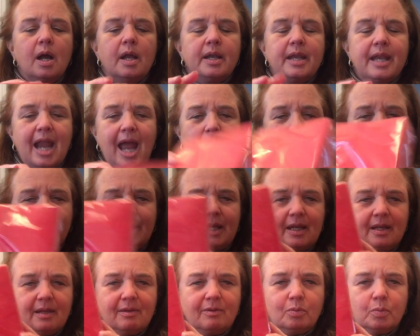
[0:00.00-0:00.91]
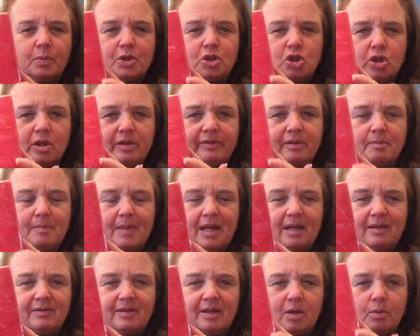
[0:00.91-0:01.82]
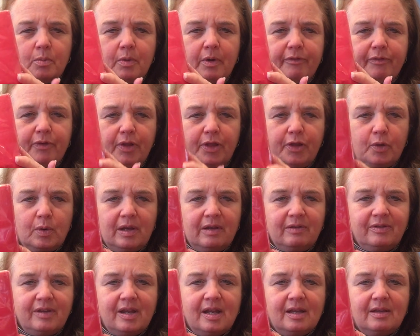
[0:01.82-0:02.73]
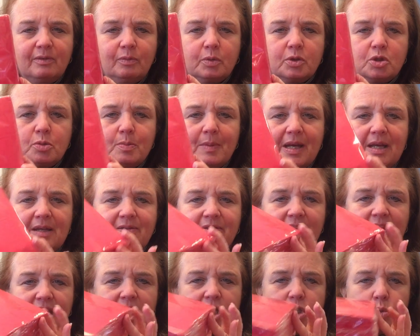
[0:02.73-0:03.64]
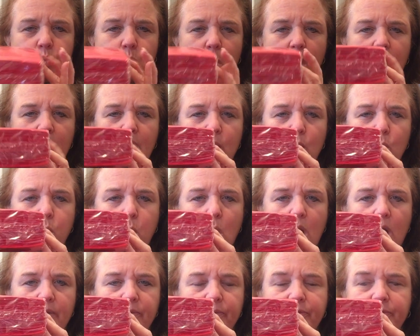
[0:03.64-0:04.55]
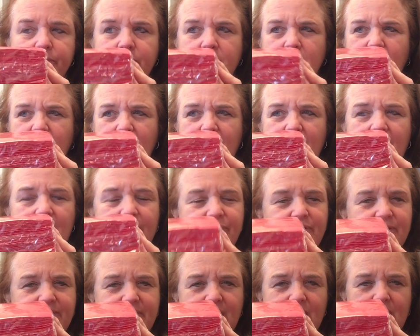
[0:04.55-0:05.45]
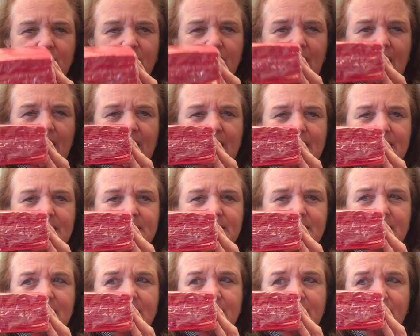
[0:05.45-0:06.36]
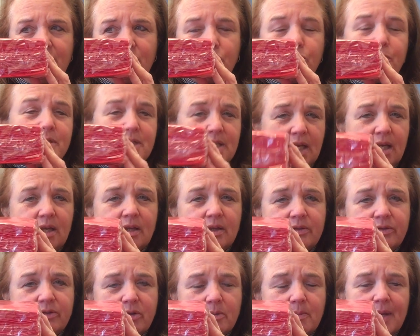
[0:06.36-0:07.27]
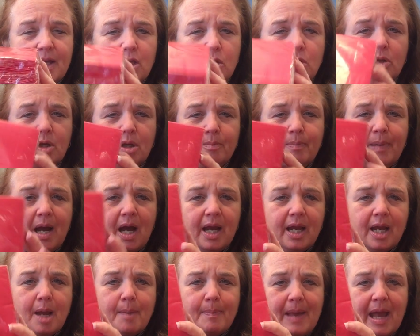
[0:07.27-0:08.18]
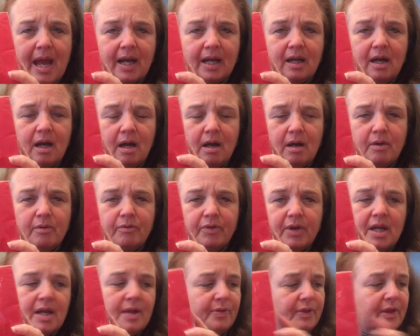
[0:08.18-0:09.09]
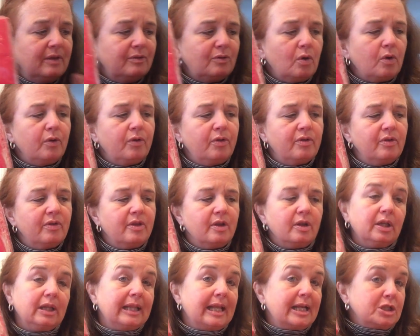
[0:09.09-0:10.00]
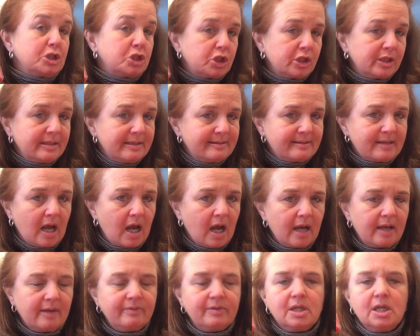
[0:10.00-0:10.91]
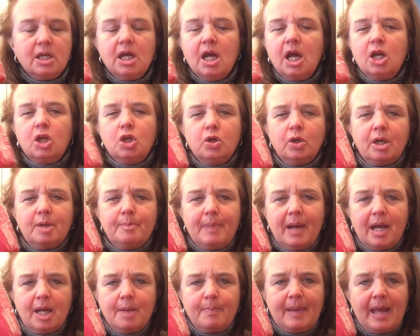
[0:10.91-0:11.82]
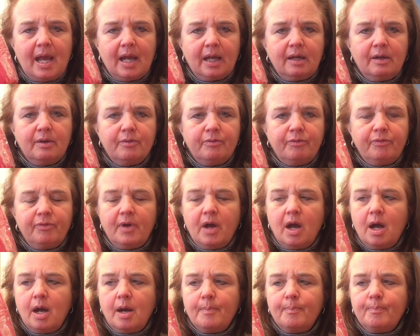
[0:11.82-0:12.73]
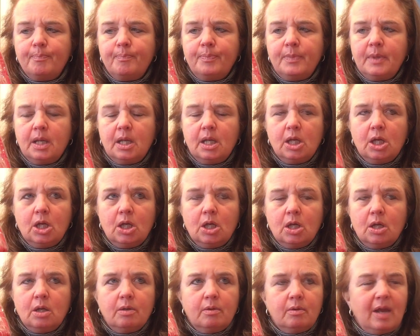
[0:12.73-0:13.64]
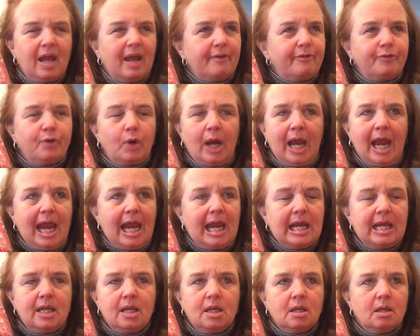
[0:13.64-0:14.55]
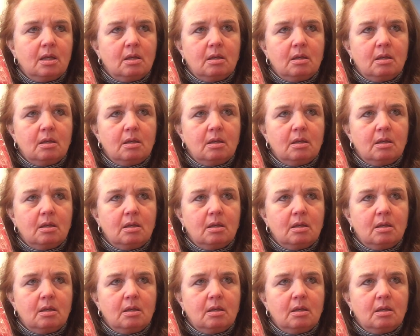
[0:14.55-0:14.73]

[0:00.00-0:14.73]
napkins, which is amazing for 30 cents, which means each one was half a cent and it is ridiculous to me. You can buy a pack of, these are the luncheon size. You can buy a pack of, um, for eight,